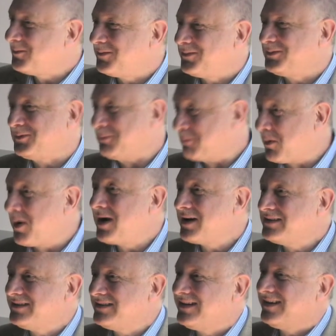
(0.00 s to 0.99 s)

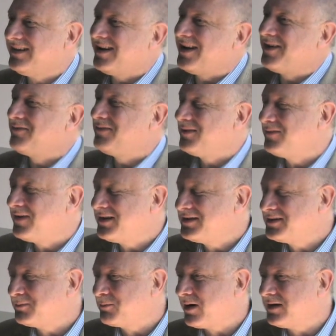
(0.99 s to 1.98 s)
Surprised. I feel very
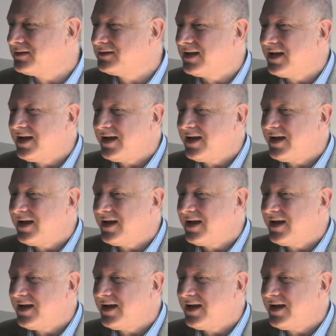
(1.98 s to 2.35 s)
surprised.